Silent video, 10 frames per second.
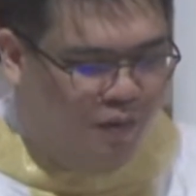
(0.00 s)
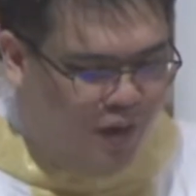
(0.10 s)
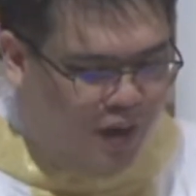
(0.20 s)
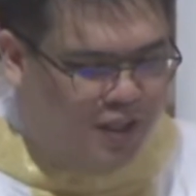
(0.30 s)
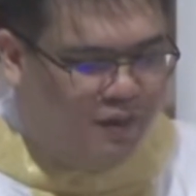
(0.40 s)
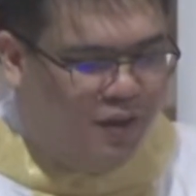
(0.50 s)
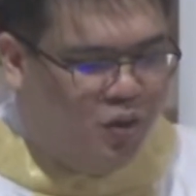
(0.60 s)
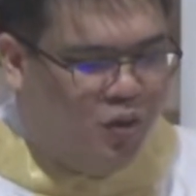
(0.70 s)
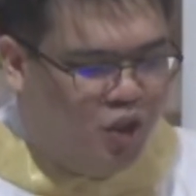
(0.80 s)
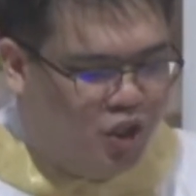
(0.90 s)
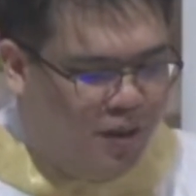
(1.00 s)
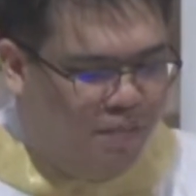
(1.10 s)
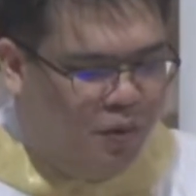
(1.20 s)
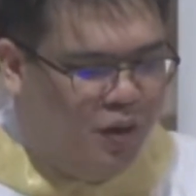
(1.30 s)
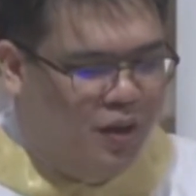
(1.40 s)
The voice of the good
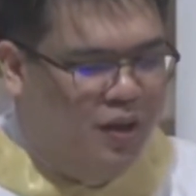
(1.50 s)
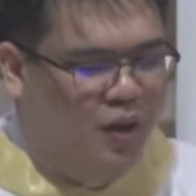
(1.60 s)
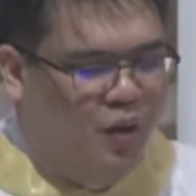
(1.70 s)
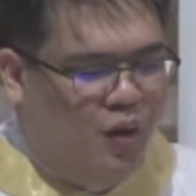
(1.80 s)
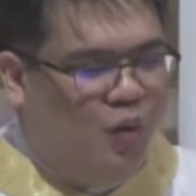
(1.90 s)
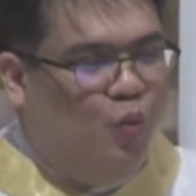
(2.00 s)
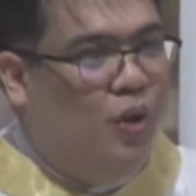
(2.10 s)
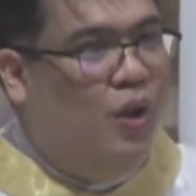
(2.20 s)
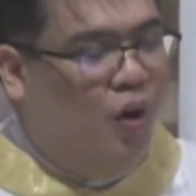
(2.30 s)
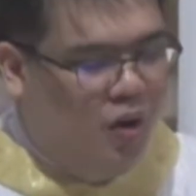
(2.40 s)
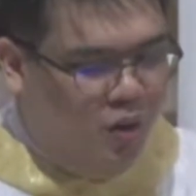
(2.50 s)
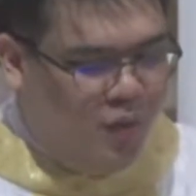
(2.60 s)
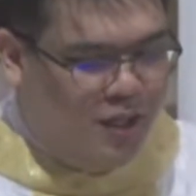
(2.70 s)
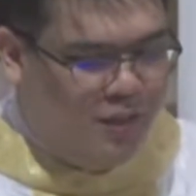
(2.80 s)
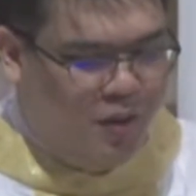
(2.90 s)
shepherd will
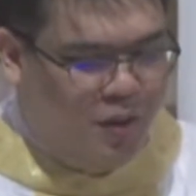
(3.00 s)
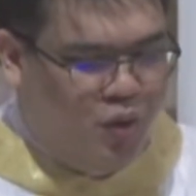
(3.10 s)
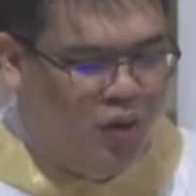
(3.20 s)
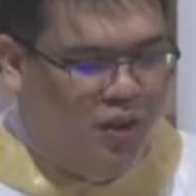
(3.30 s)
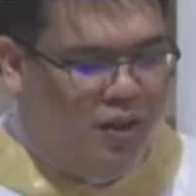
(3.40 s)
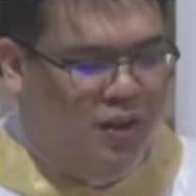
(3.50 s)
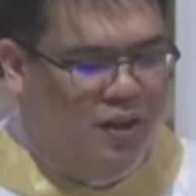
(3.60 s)
always be good.